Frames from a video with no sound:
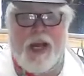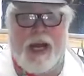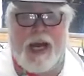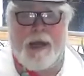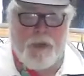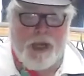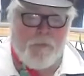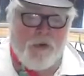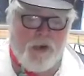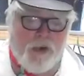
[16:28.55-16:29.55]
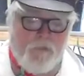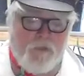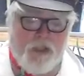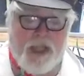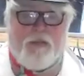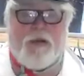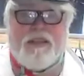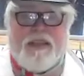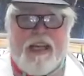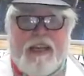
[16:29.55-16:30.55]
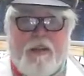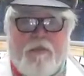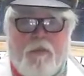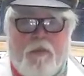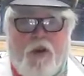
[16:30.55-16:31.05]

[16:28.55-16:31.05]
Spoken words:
hot pepper, and chrysanthemum,